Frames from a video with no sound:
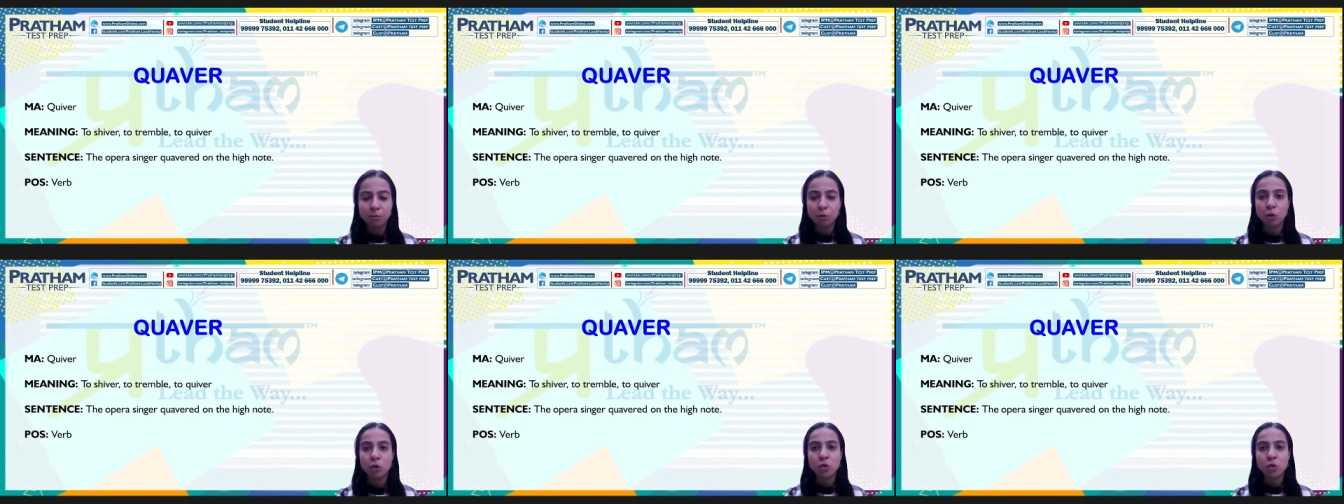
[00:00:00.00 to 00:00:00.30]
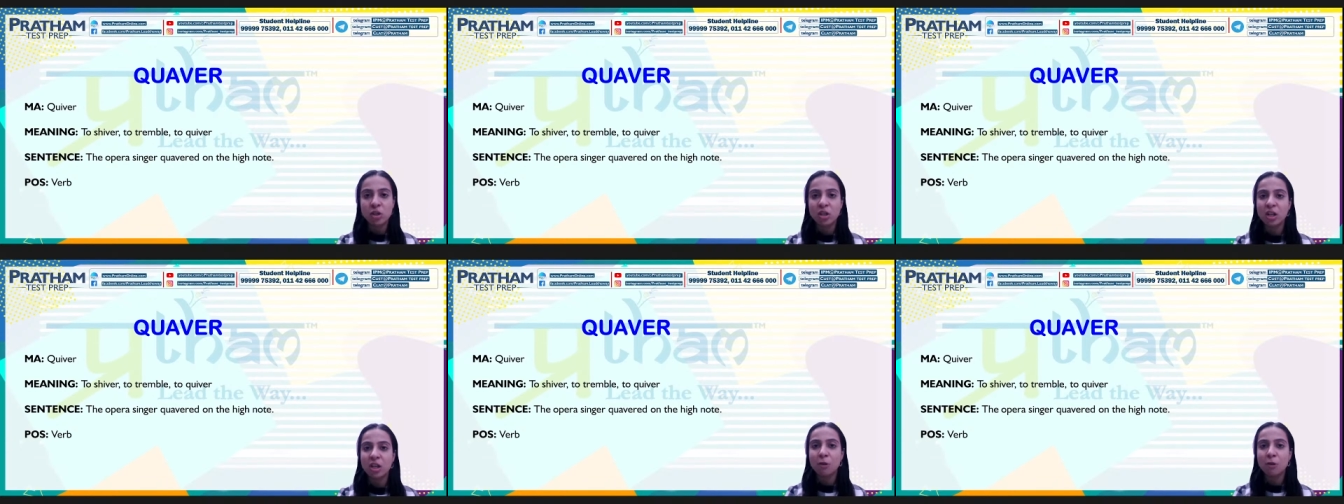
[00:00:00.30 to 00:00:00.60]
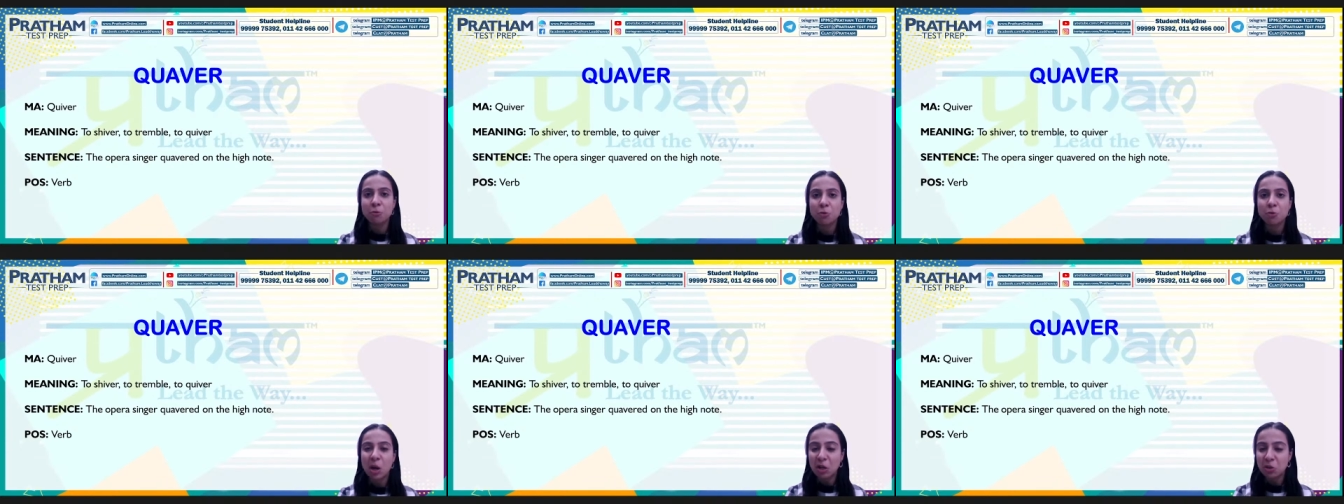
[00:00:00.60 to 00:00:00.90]
fortunate
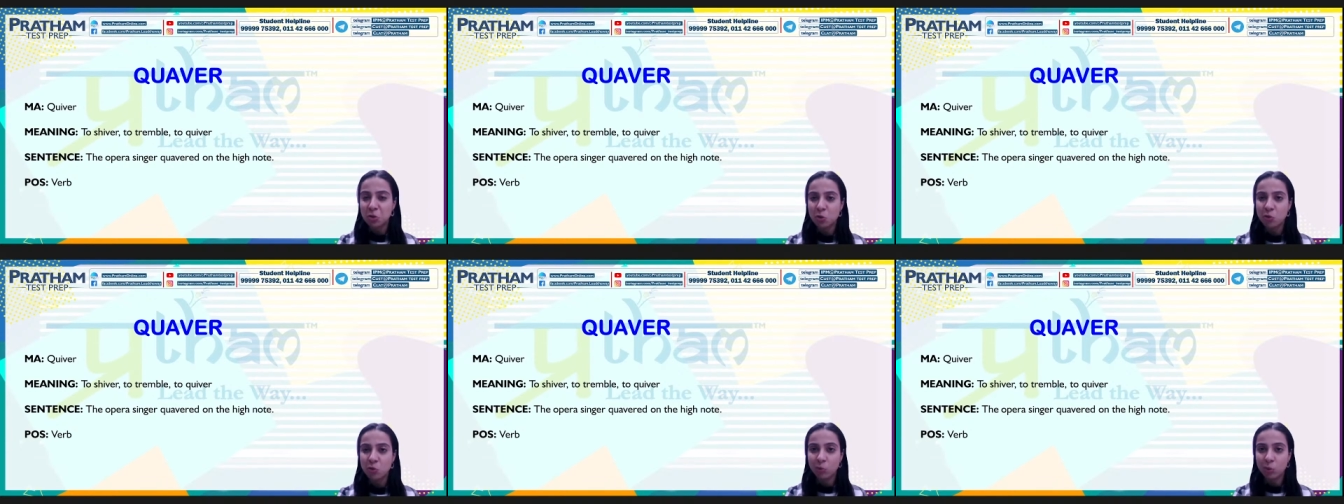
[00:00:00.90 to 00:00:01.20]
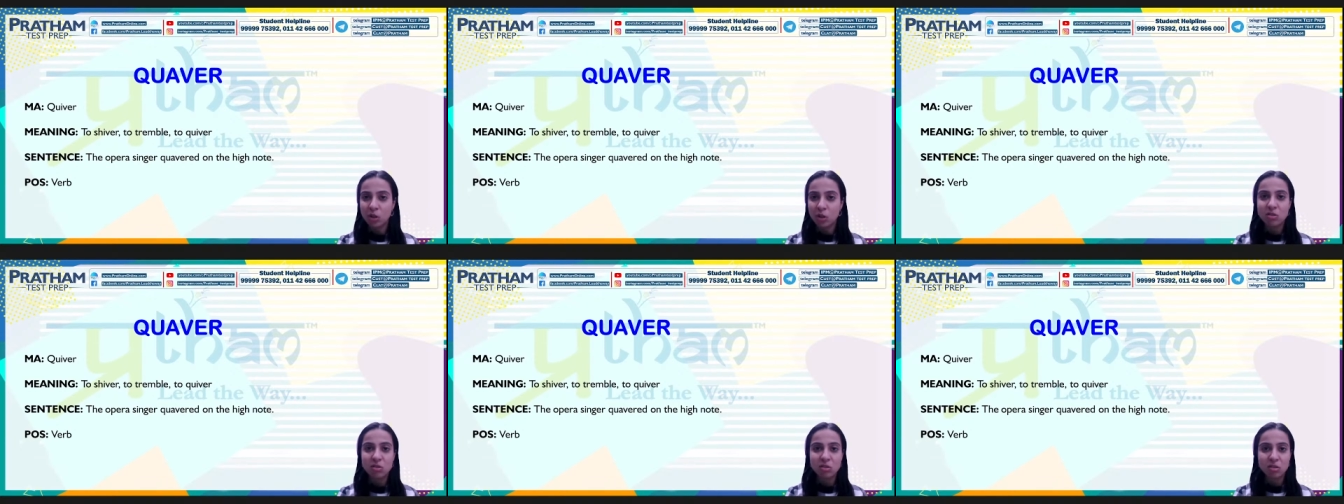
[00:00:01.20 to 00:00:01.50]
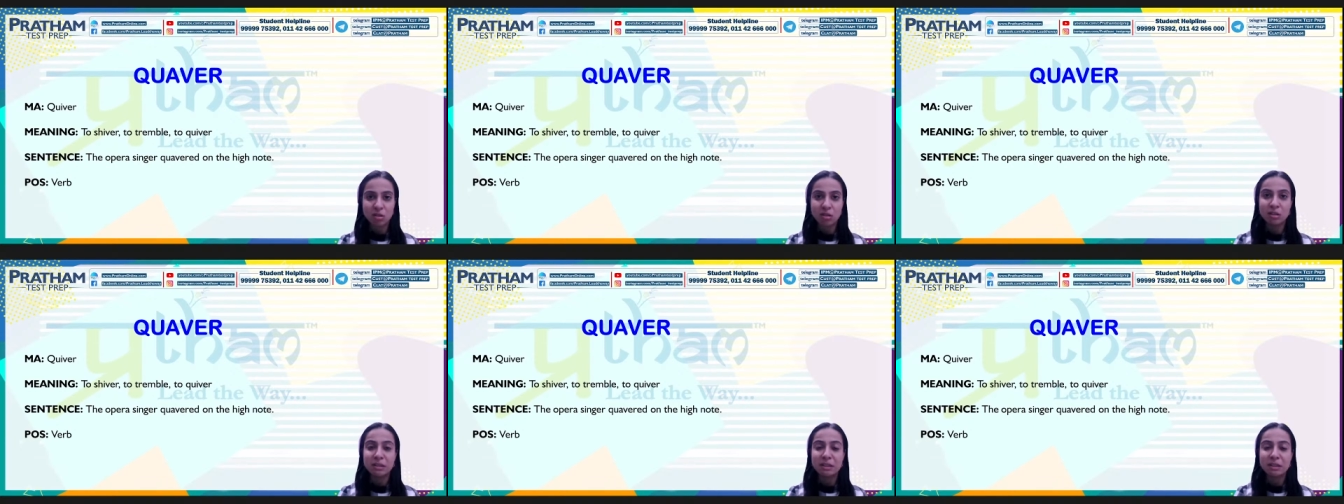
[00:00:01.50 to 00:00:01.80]
enough to actually watch
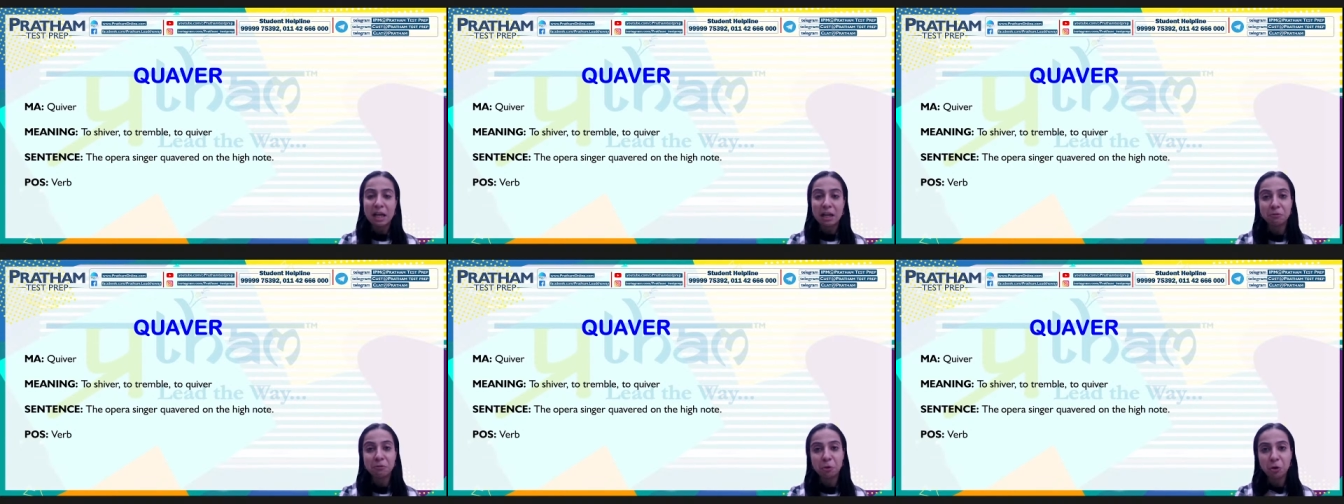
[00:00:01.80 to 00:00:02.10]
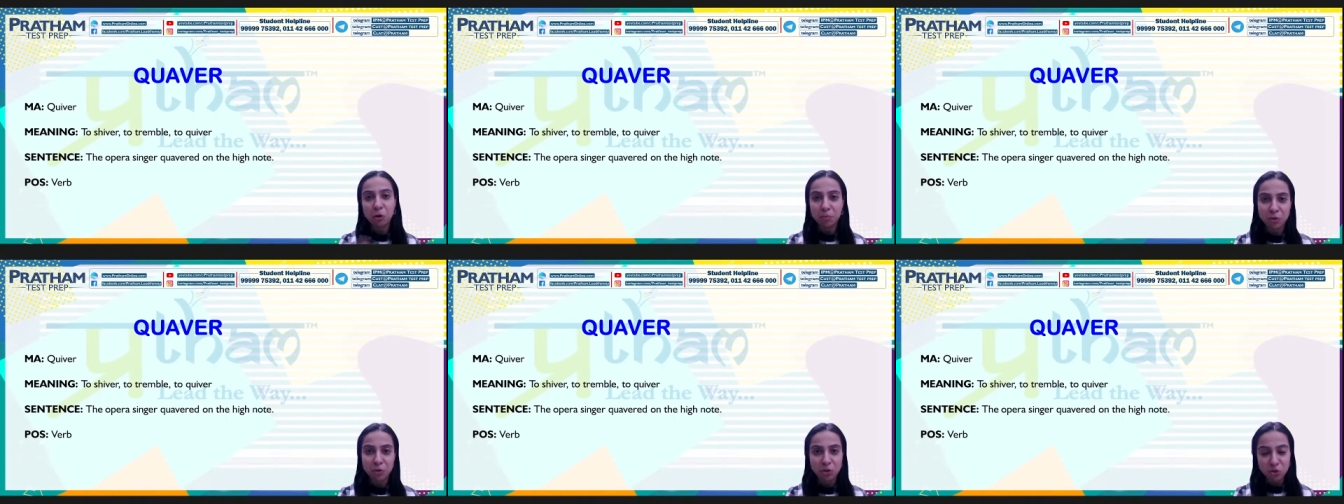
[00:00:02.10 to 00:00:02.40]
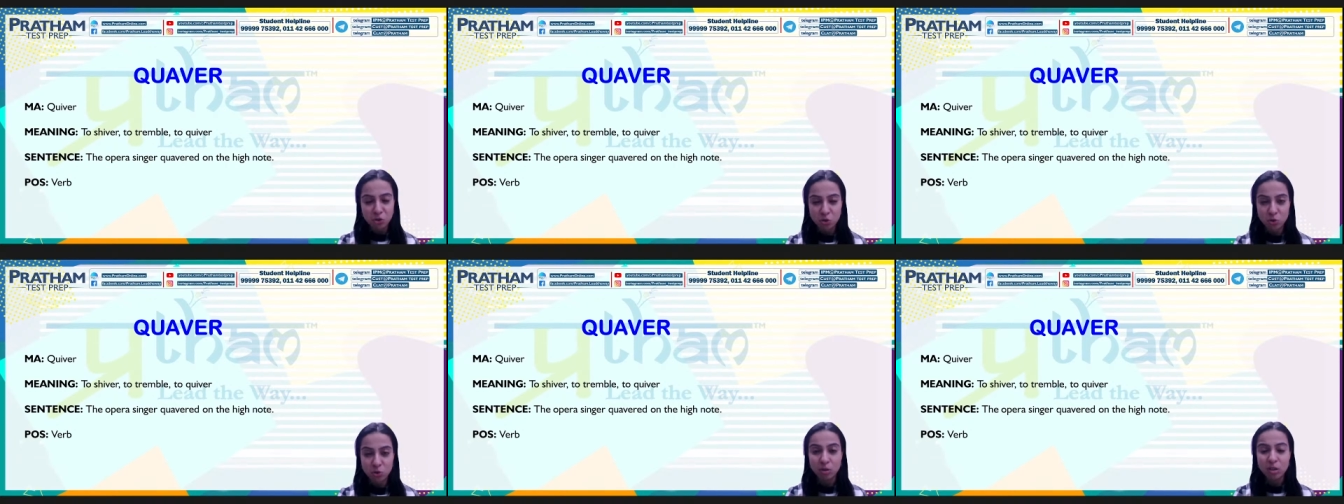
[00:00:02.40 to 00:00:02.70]
a live
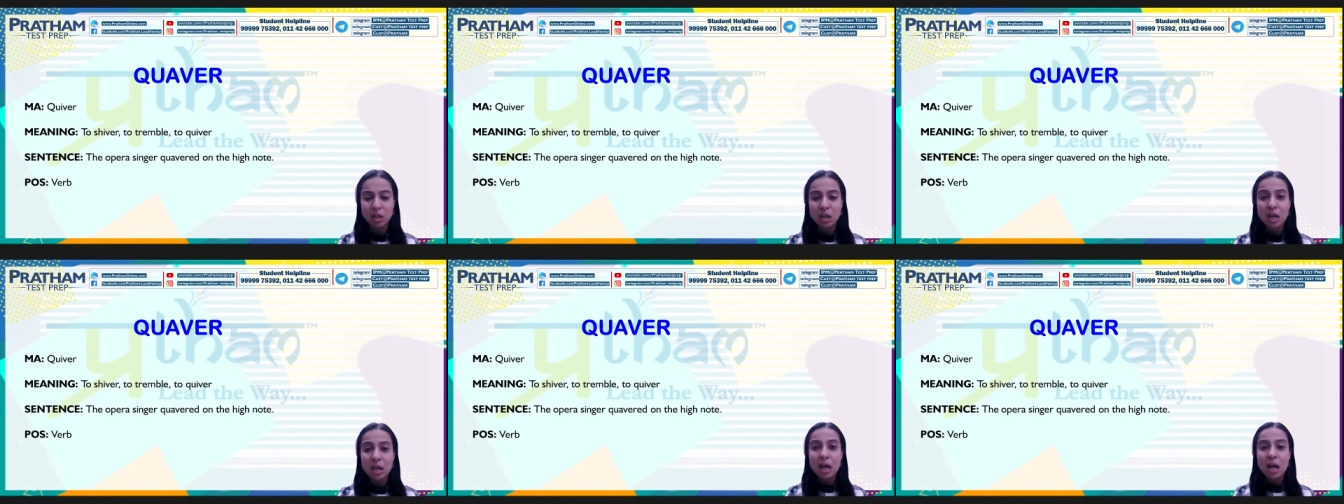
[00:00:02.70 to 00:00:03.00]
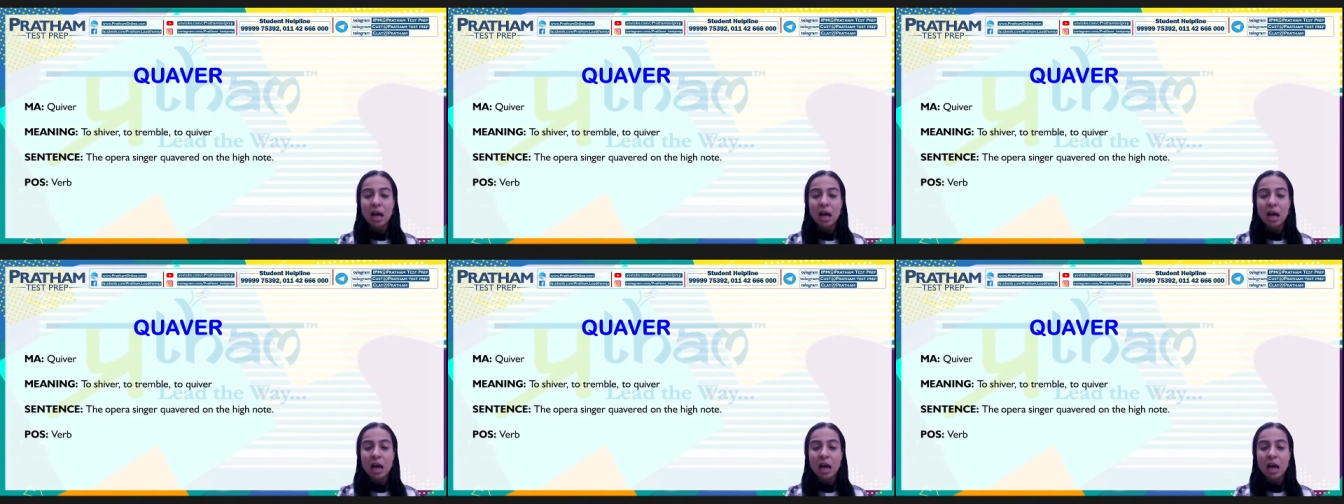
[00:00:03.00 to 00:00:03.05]
opera show,